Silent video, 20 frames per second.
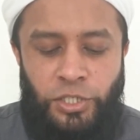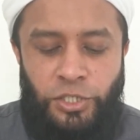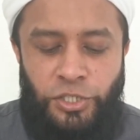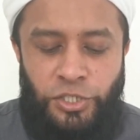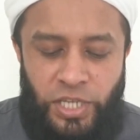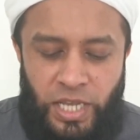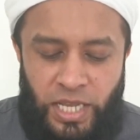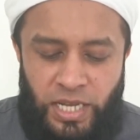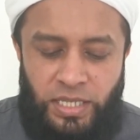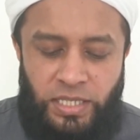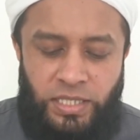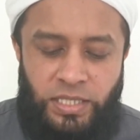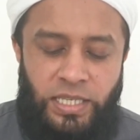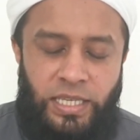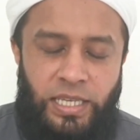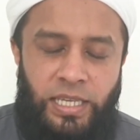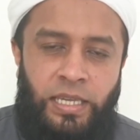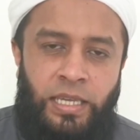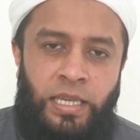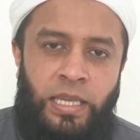
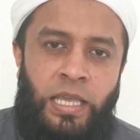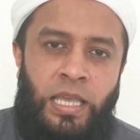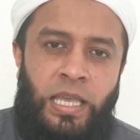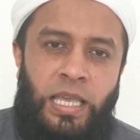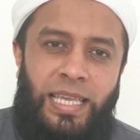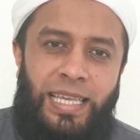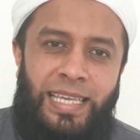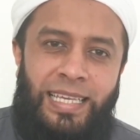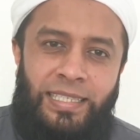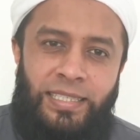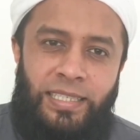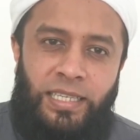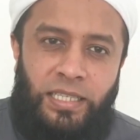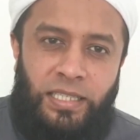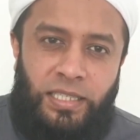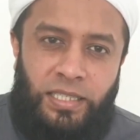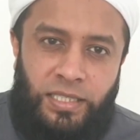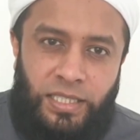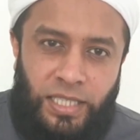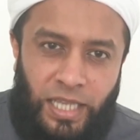Jealousy is a
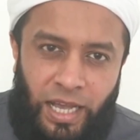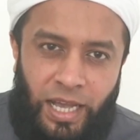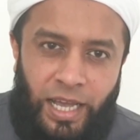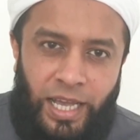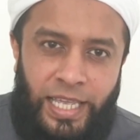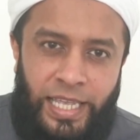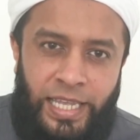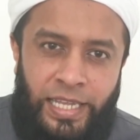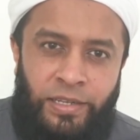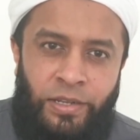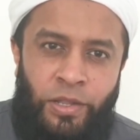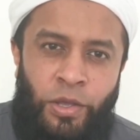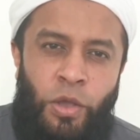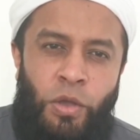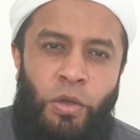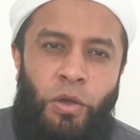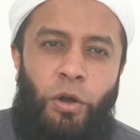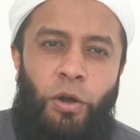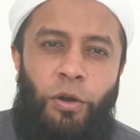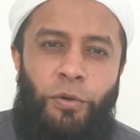sign
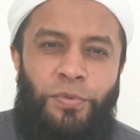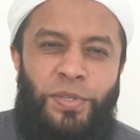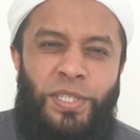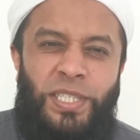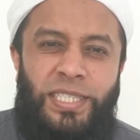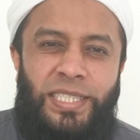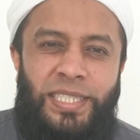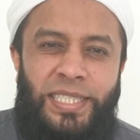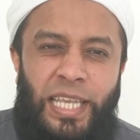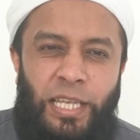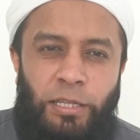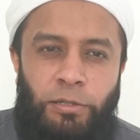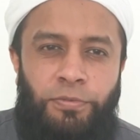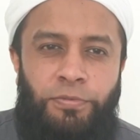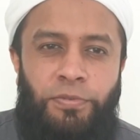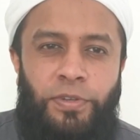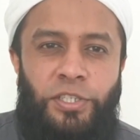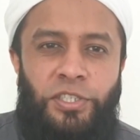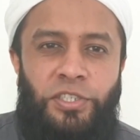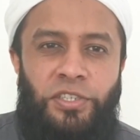of
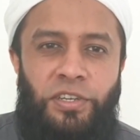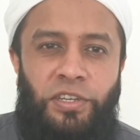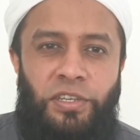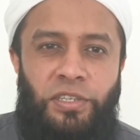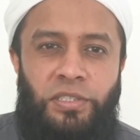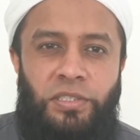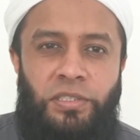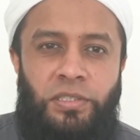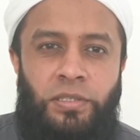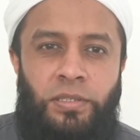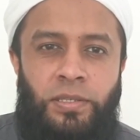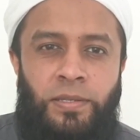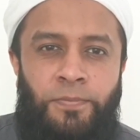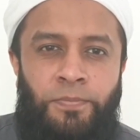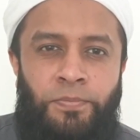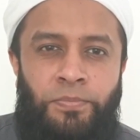selfishness.